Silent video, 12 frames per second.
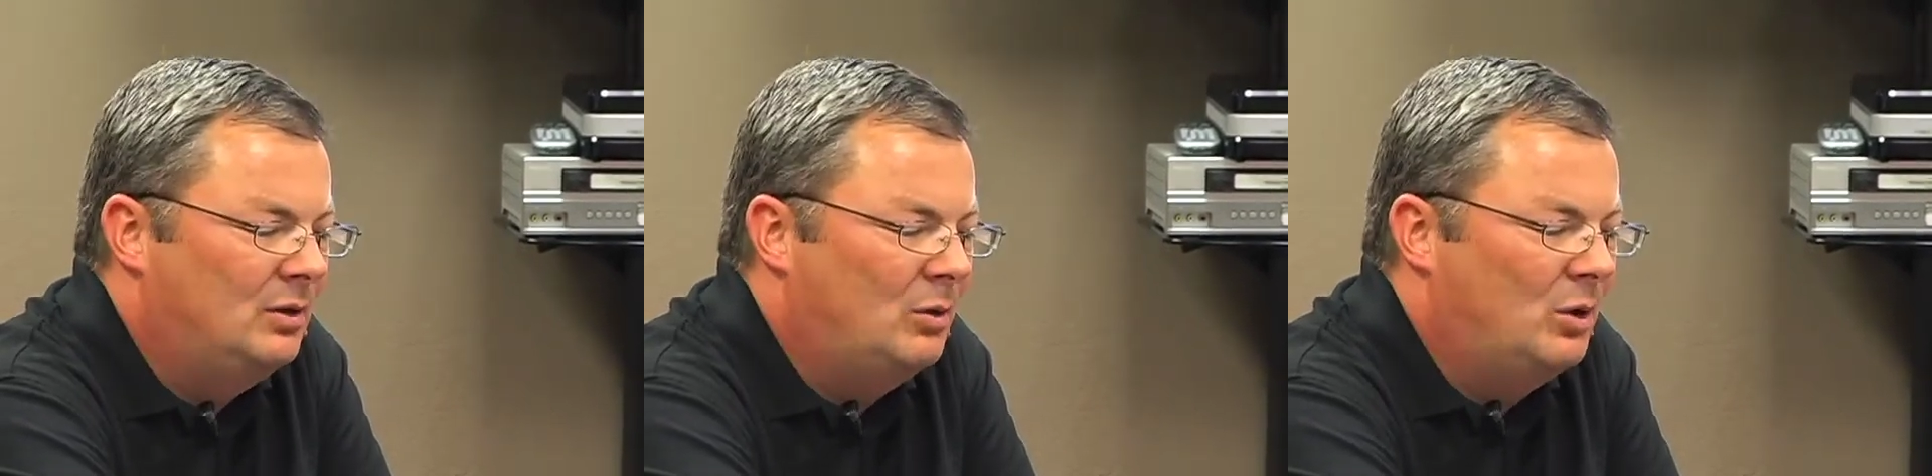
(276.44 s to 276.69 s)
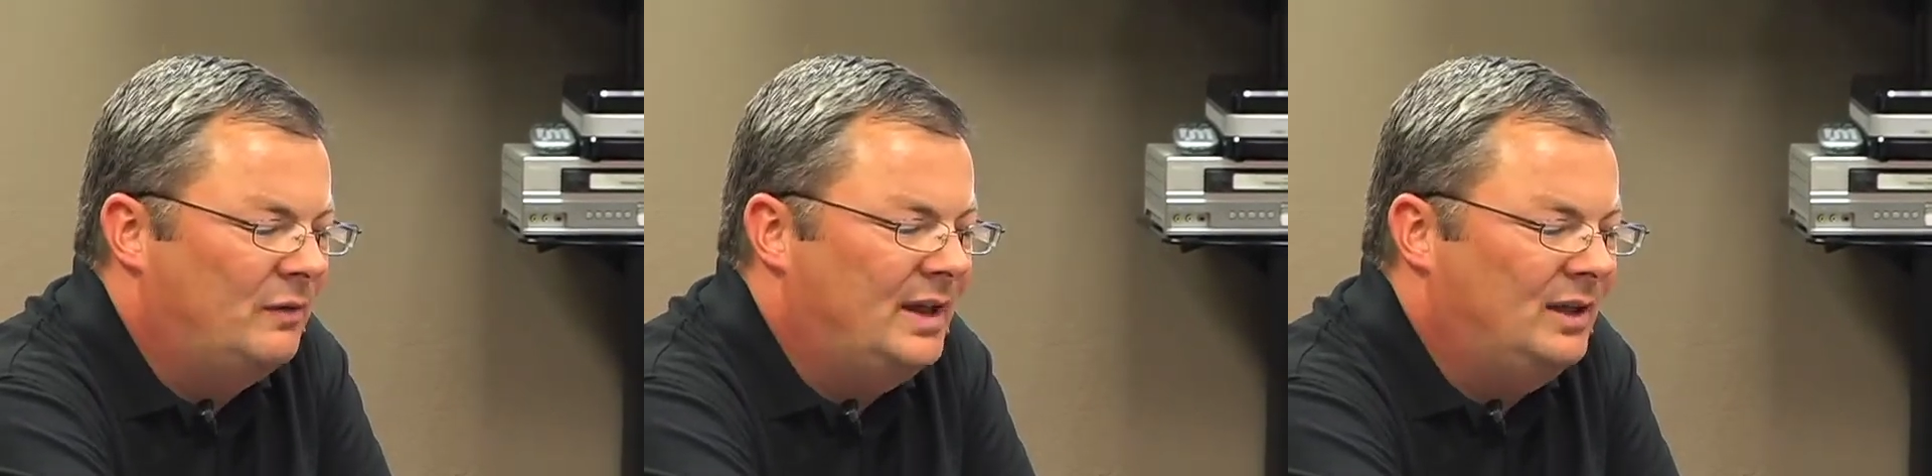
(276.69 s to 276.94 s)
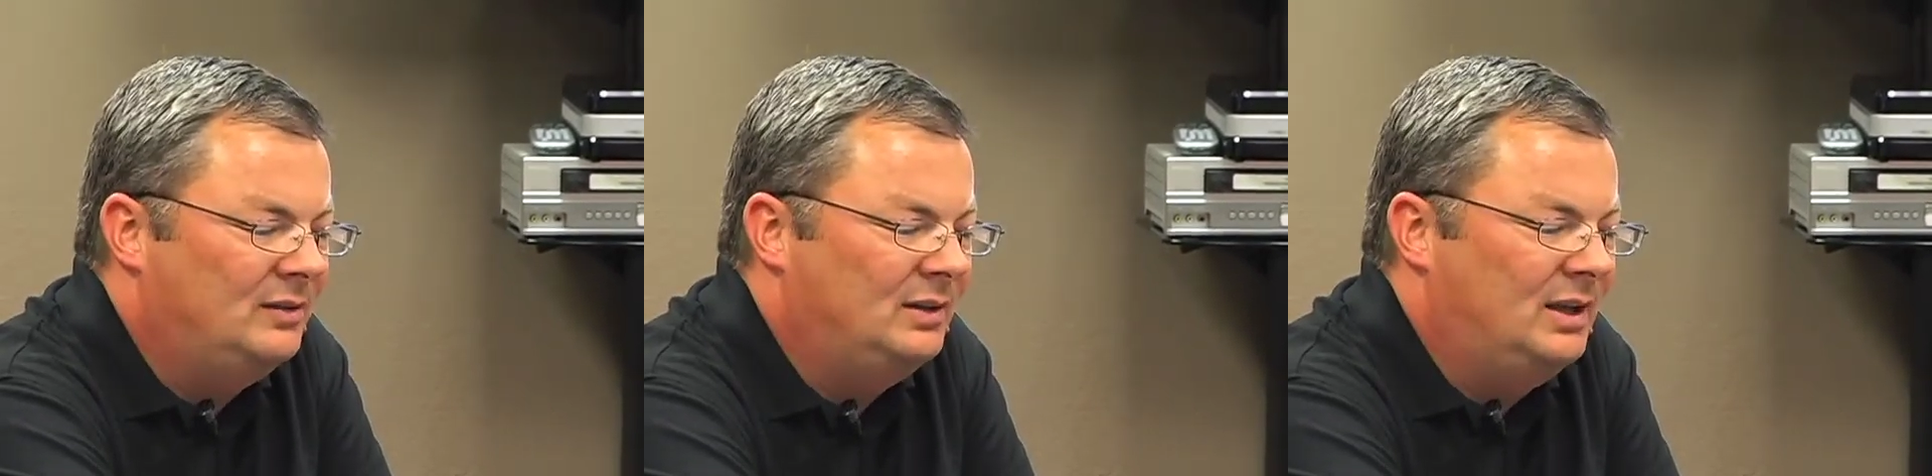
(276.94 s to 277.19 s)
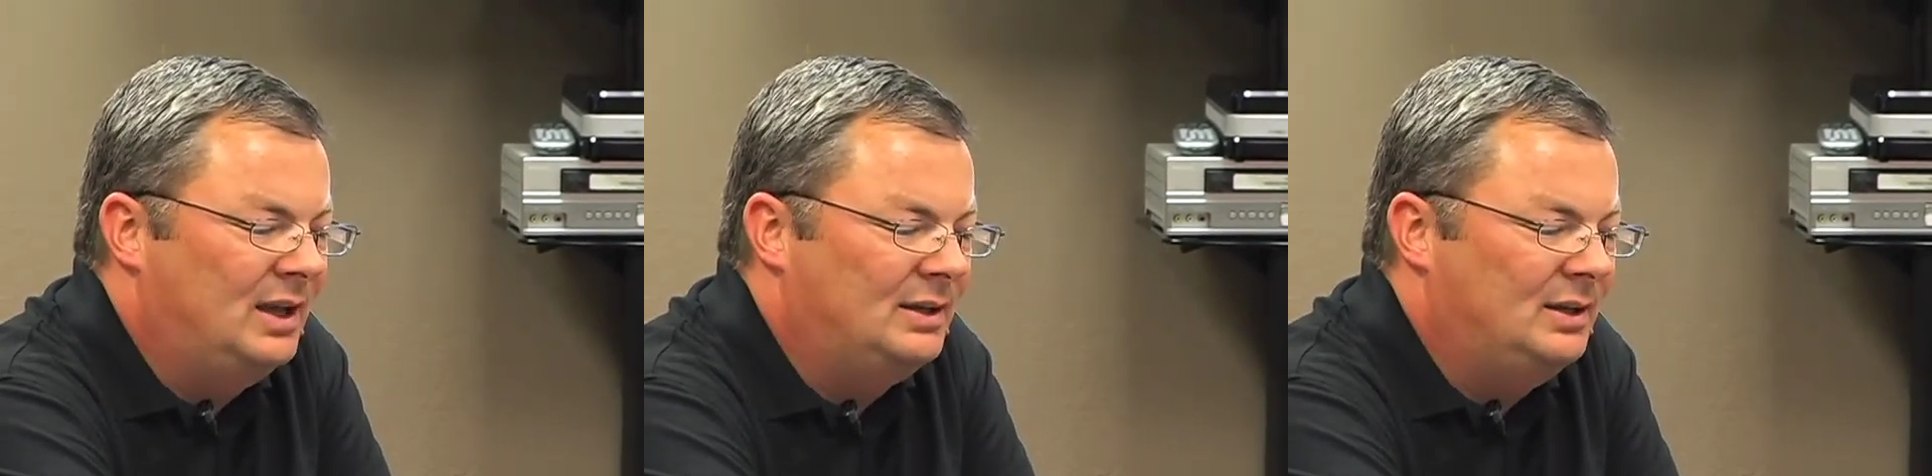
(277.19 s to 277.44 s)
Or if he has a
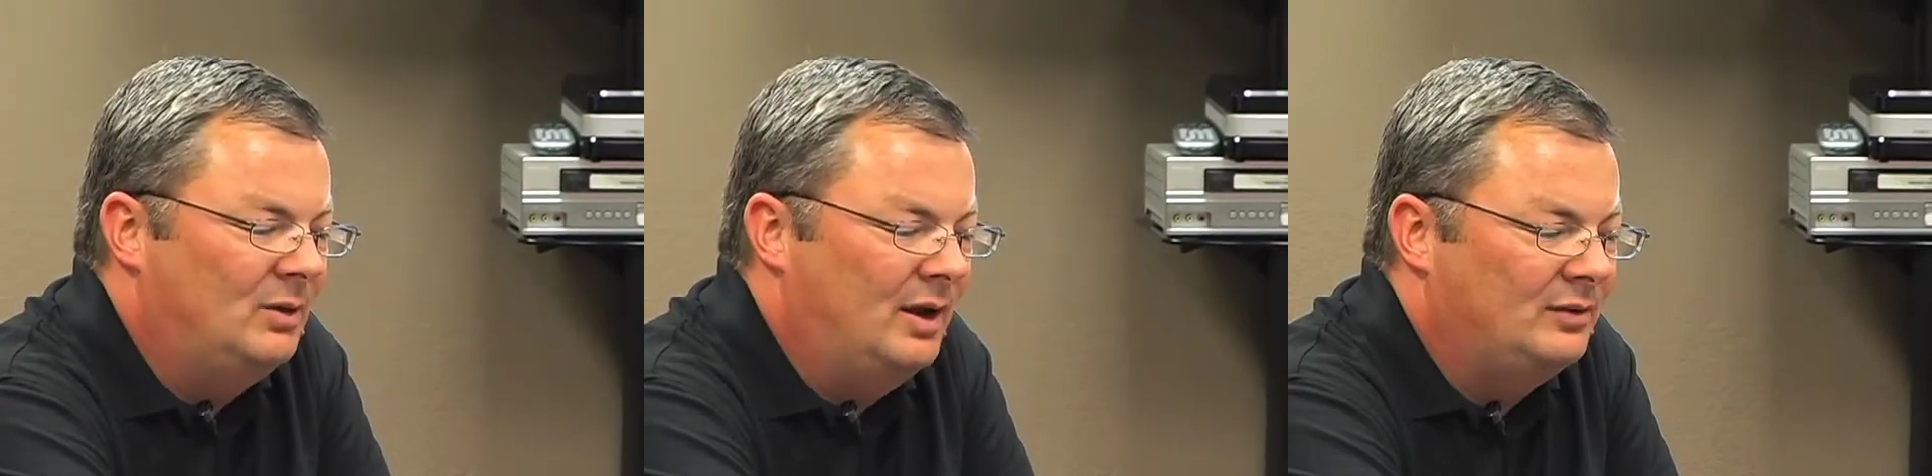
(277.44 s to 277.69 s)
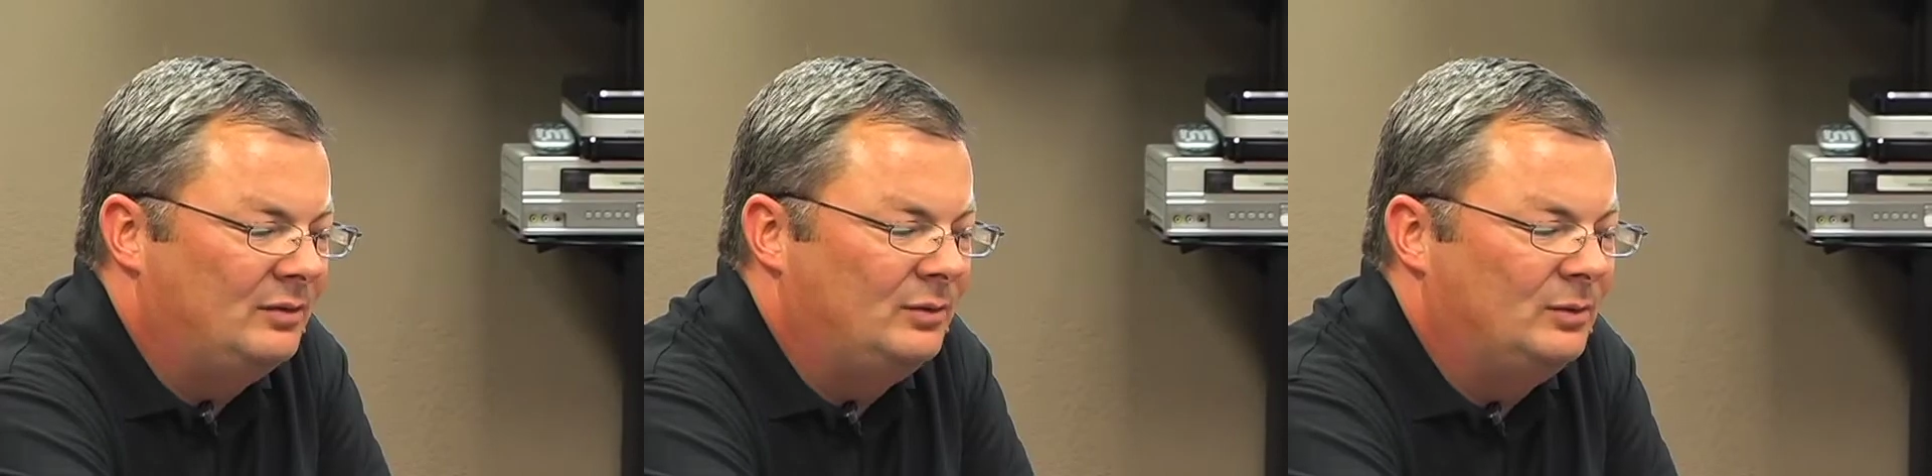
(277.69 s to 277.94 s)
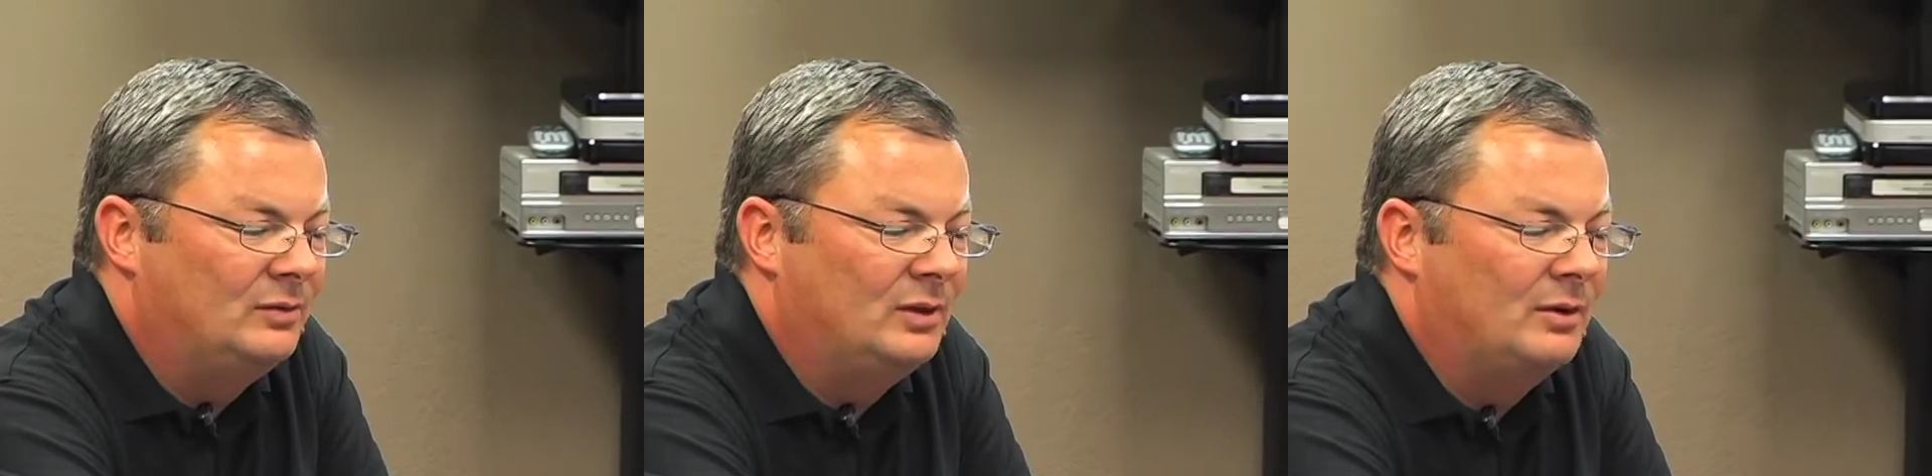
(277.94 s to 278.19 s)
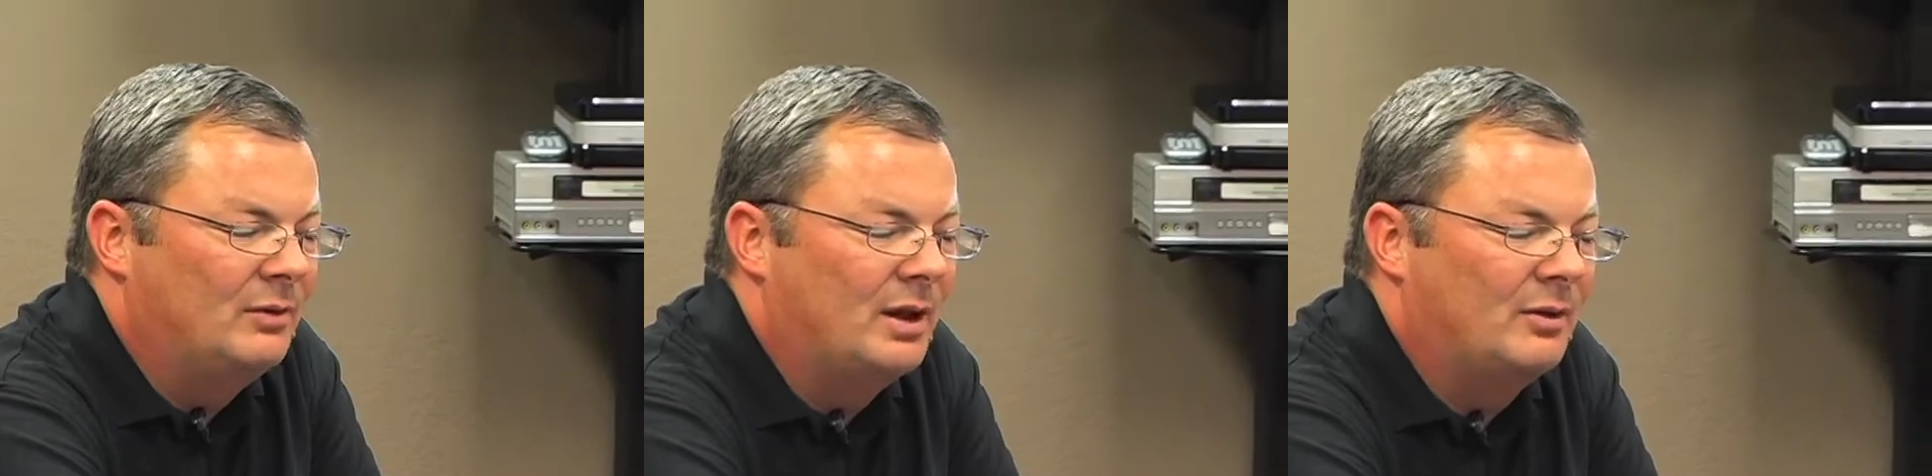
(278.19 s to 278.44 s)
DID, why not just use
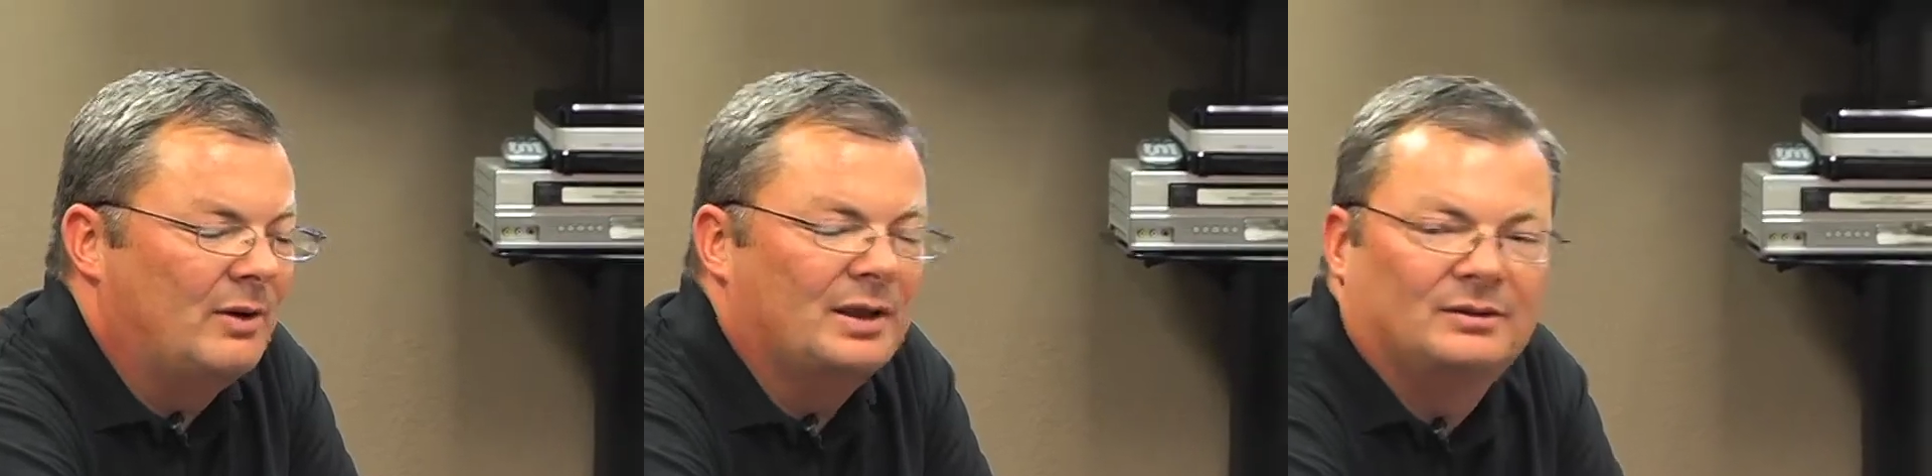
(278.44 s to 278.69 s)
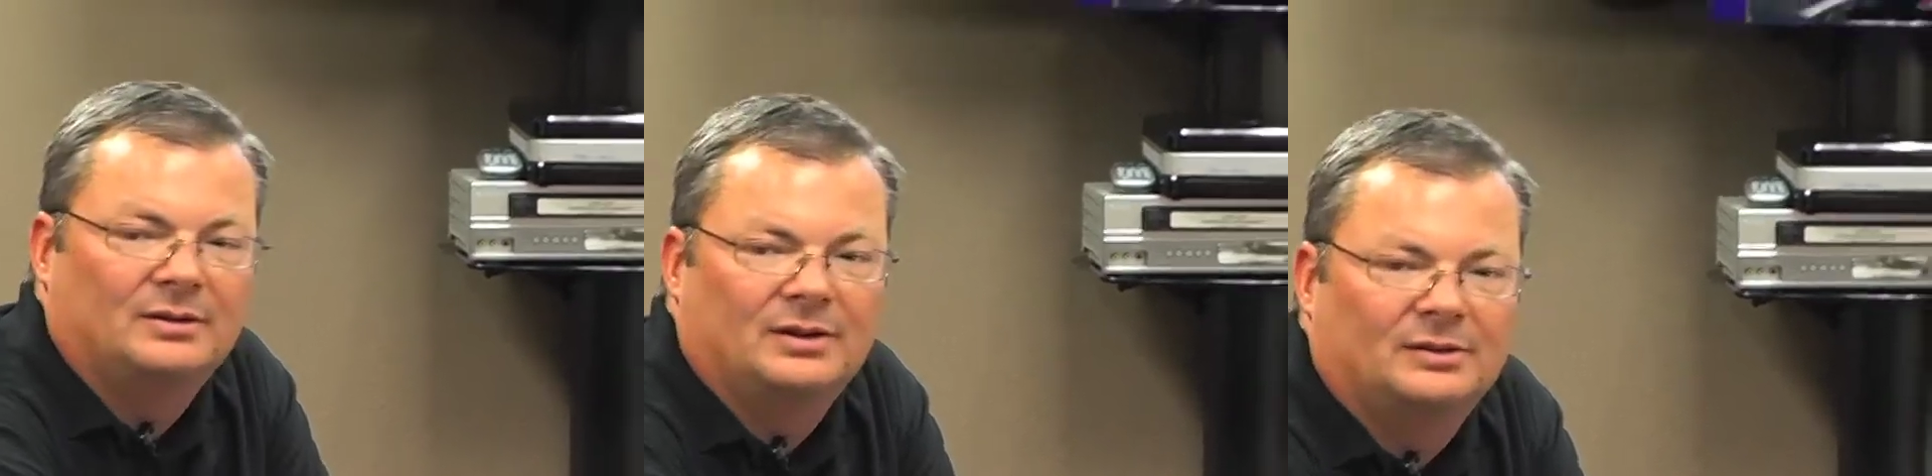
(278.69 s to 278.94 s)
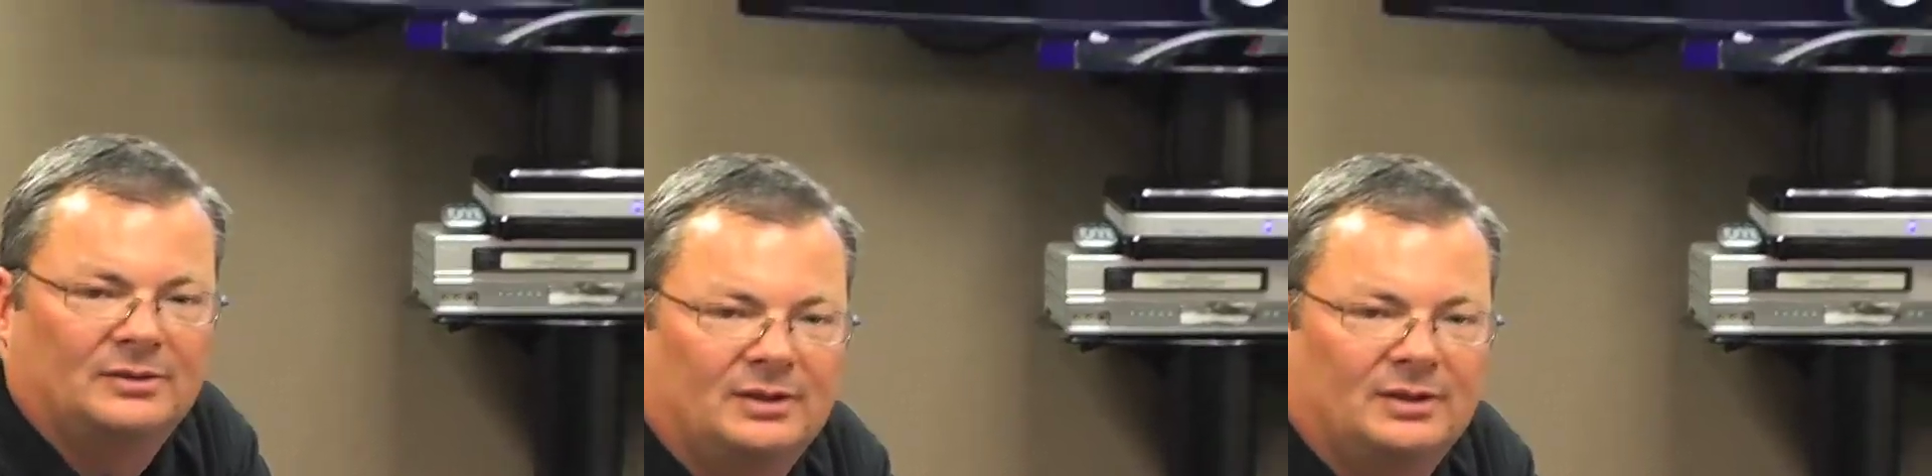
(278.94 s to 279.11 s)
it and route it right to his